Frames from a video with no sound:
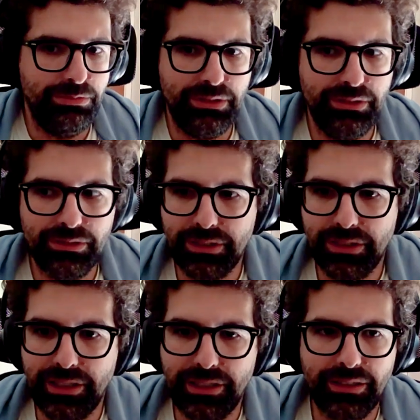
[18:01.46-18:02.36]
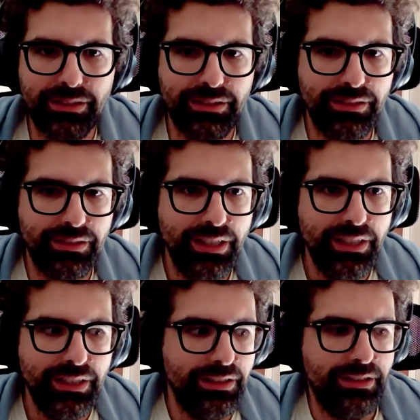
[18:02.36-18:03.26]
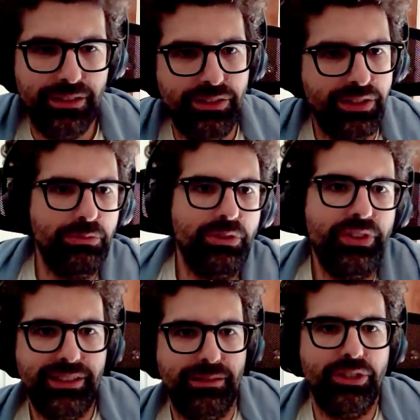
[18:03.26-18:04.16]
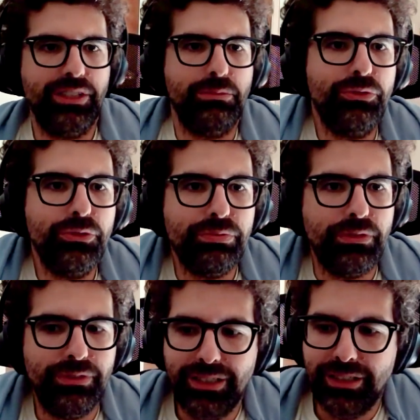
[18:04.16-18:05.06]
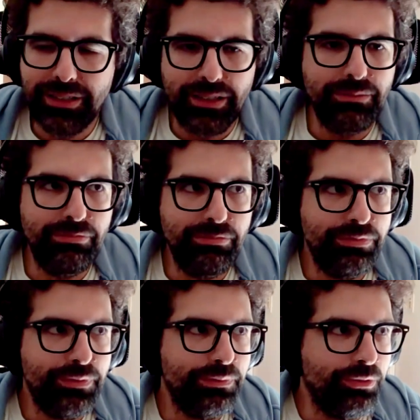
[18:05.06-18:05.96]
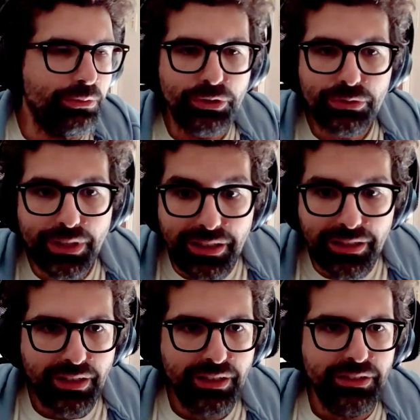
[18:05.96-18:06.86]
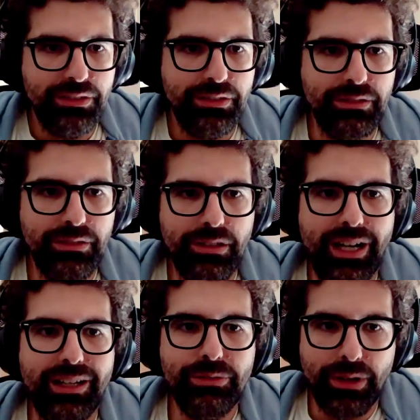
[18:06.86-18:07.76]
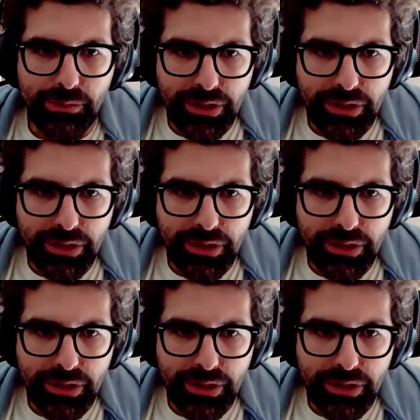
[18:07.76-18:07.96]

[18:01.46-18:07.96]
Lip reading: because I was like, yeah. They want that. I'm not able to provide, and I don't want to lie. So how do I